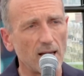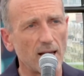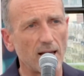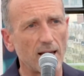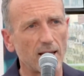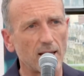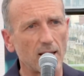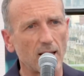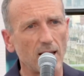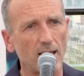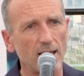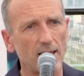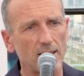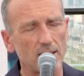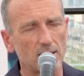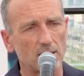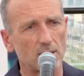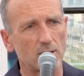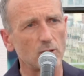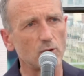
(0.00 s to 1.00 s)
and
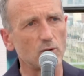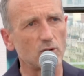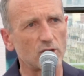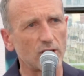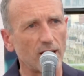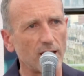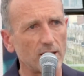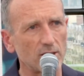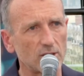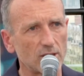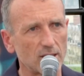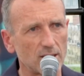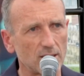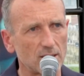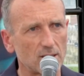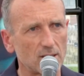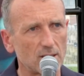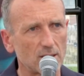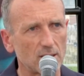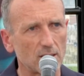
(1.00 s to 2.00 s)
led to
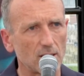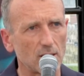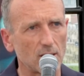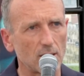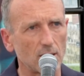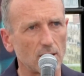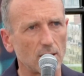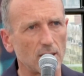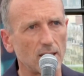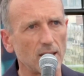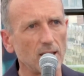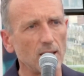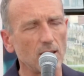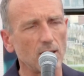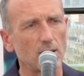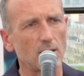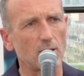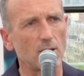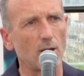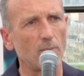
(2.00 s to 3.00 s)
changes
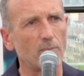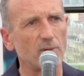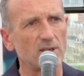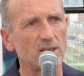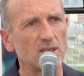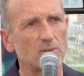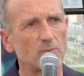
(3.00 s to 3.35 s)
in companies'